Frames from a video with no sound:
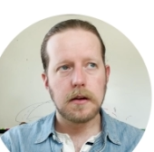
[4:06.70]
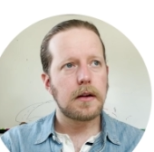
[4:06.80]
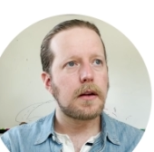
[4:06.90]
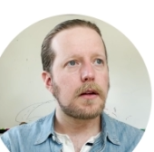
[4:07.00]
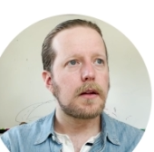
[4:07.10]

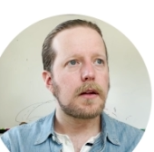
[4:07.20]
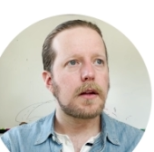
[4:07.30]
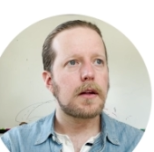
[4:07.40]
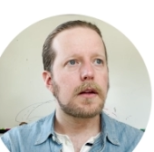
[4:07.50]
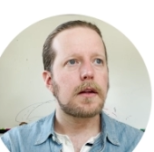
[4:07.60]

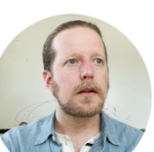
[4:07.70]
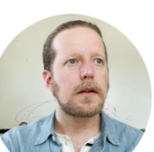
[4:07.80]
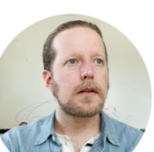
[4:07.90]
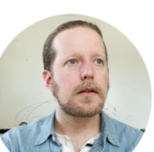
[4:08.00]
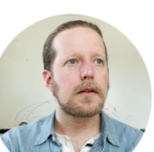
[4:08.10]

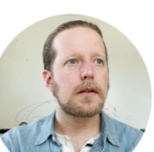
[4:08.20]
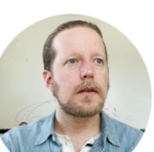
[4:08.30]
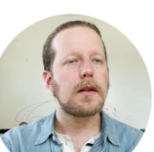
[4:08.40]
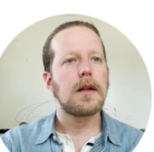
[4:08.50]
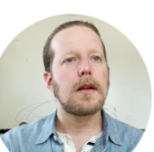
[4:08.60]

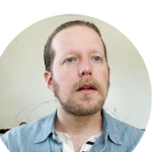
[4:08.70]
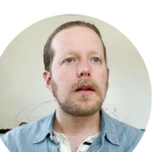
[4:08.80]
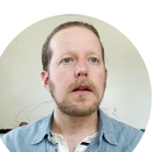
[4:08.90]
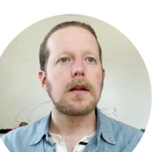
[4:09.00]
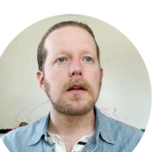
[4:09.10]

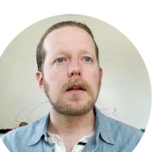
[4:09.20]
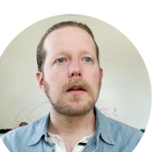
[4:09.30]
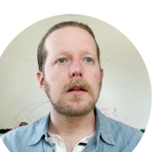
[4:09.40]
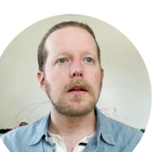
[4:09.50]
[no speech]